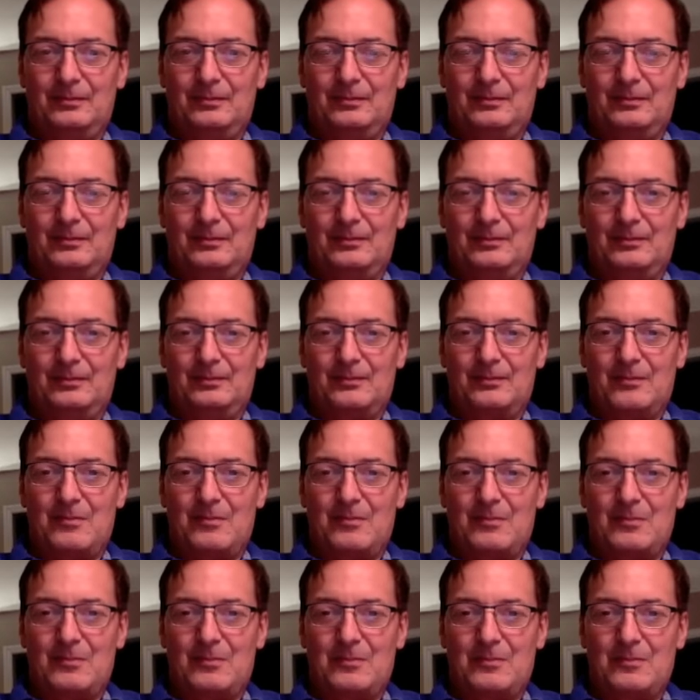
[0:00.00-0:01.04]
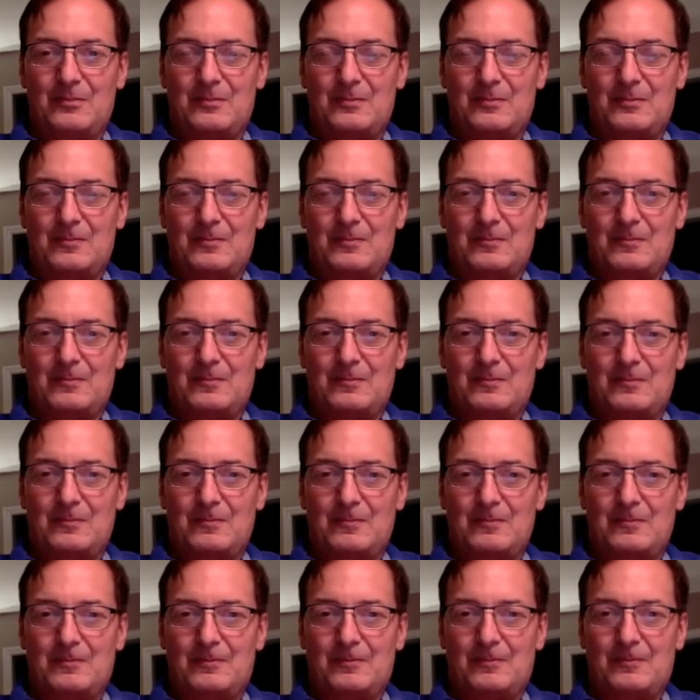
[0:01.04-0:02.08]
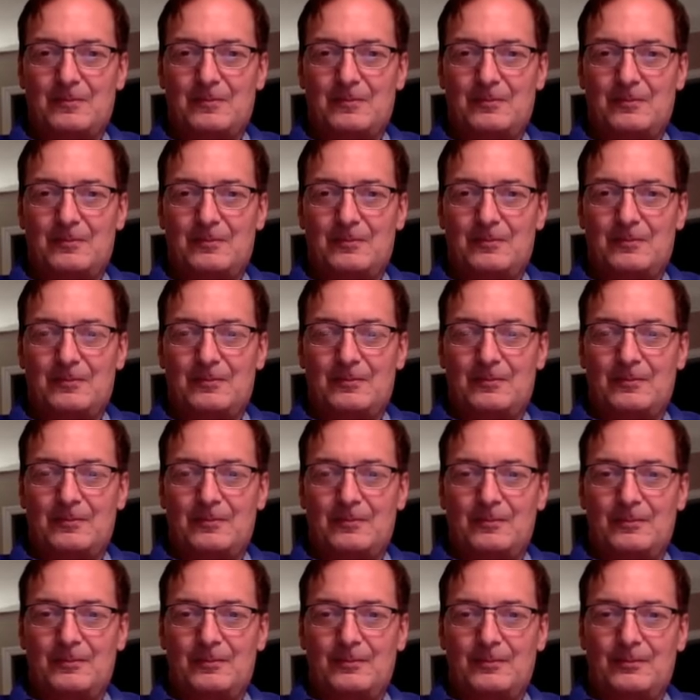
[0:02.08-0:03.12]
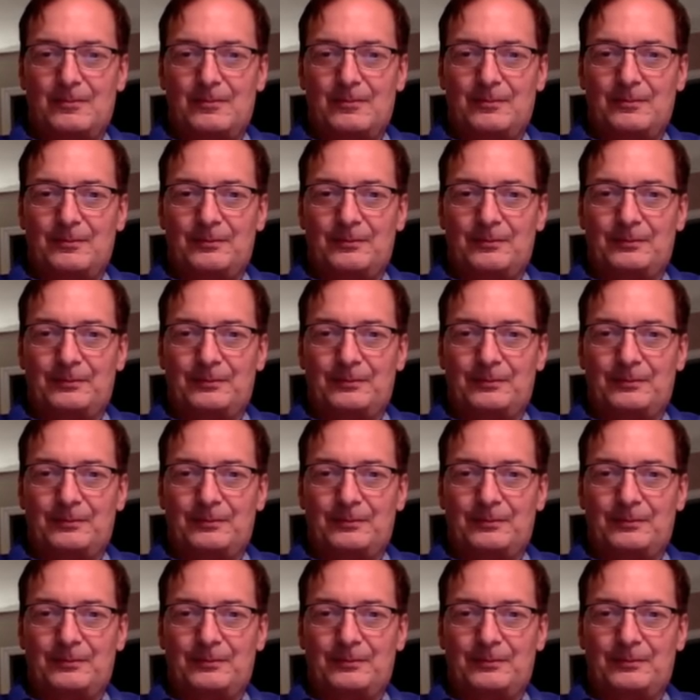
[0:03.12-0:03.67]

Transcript: (not speaking)